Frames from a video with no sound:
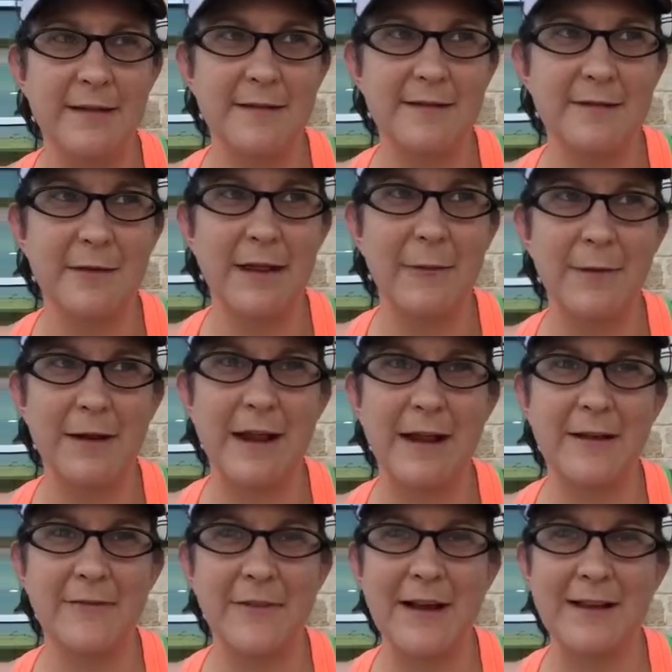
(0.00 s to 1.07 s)
so that when
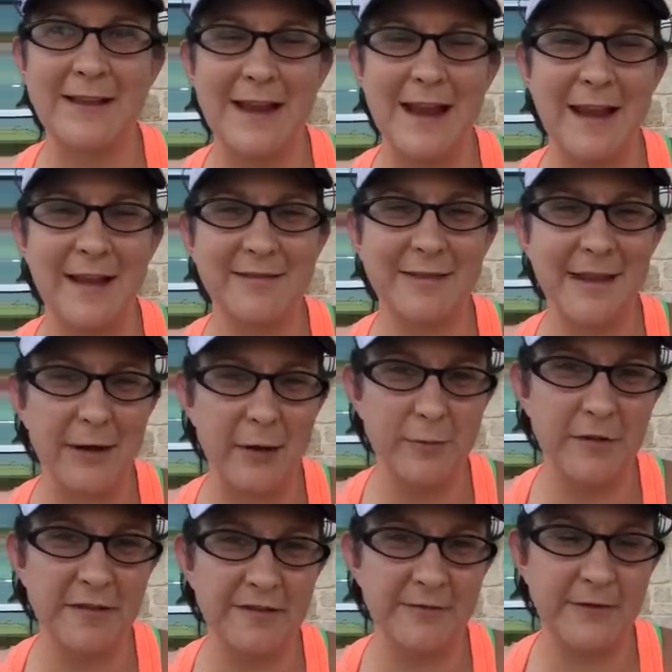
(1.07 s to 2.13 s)
I finally ask, they
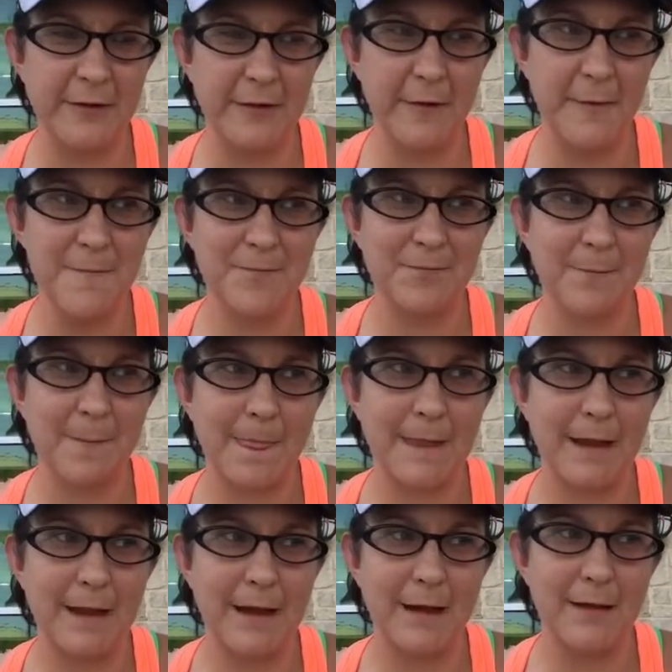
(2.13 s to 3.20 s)
almost feel
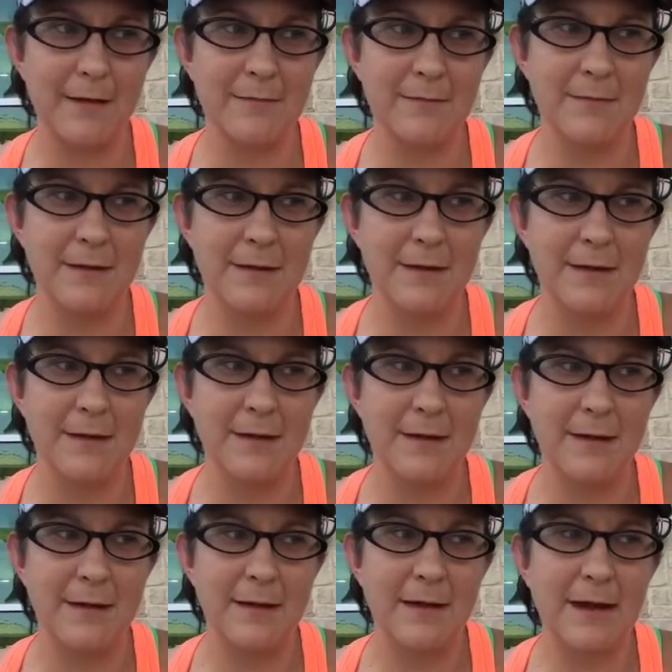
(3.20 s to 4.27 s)

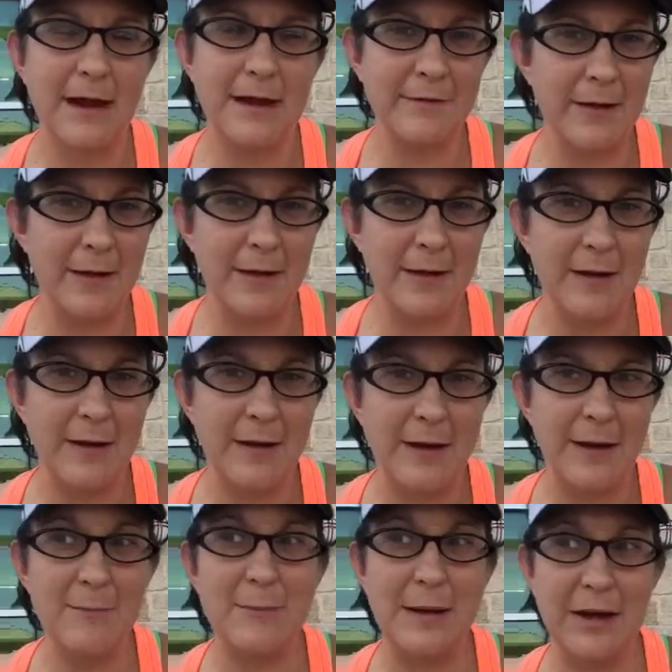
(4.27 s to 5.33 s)
kind of
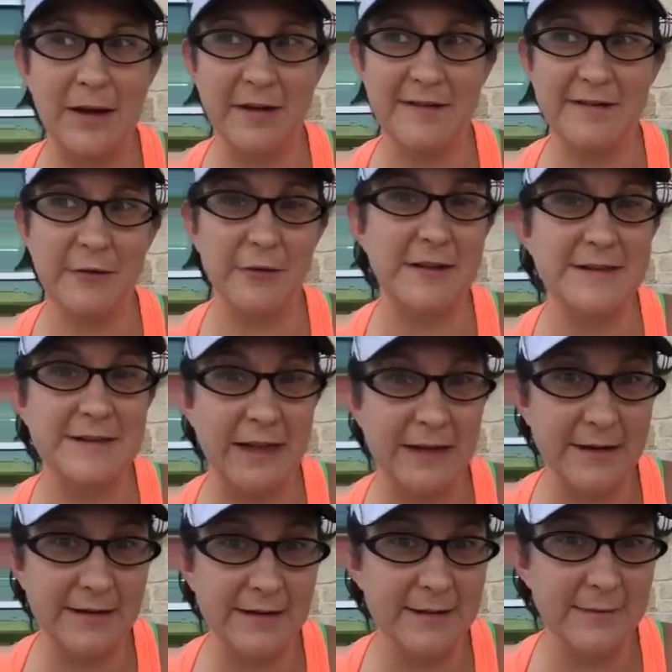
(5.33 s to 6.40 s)
embarrassed or
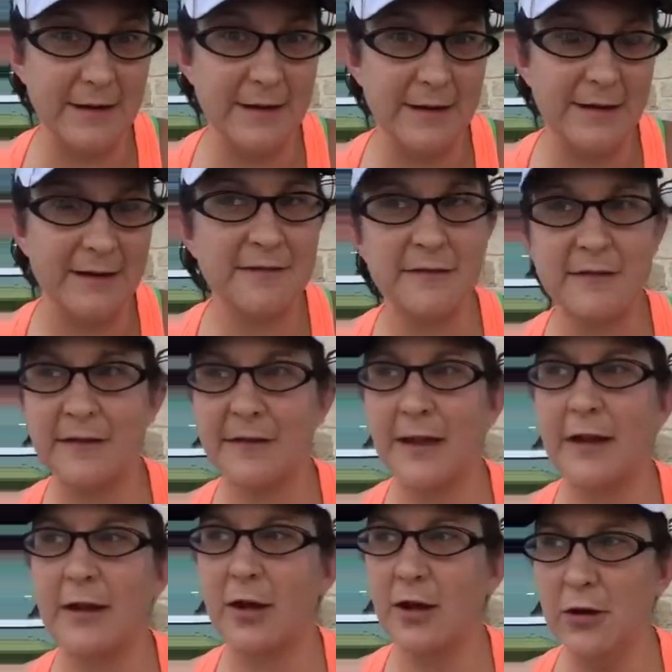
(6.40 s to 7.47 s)
indebted to me. And so they're
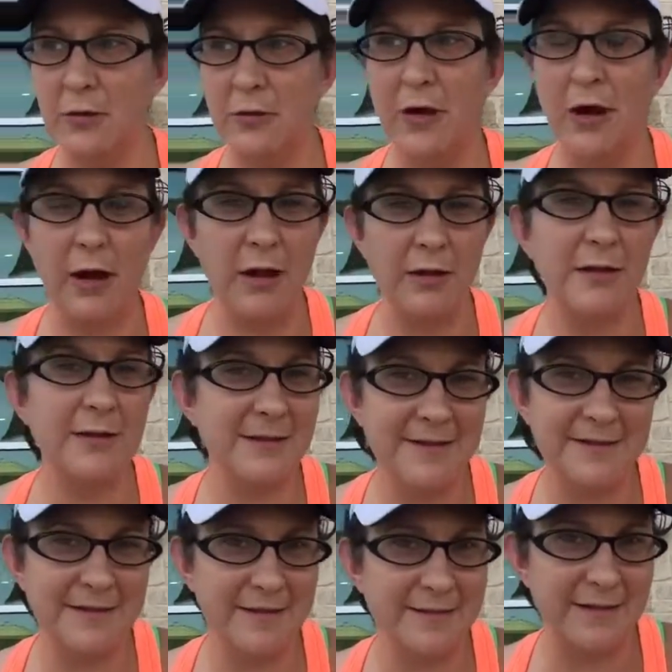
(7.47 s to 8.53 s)
like, oh, I'll at
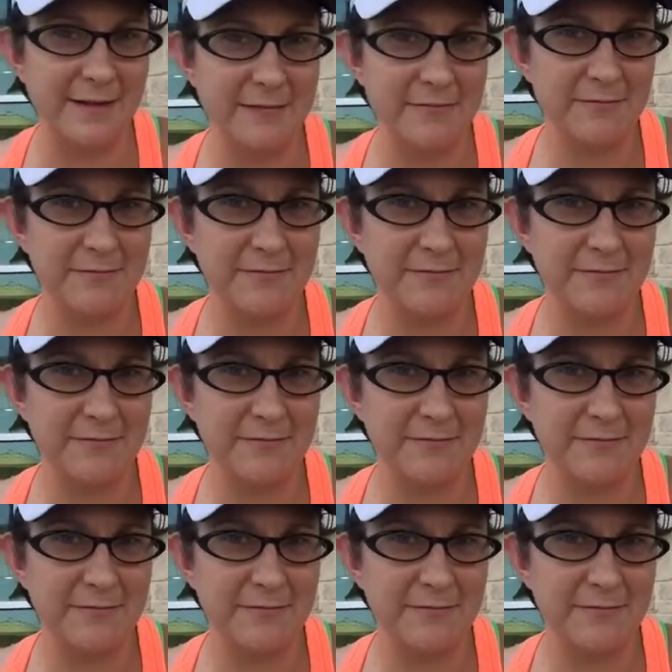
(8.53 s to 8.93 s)
least listen.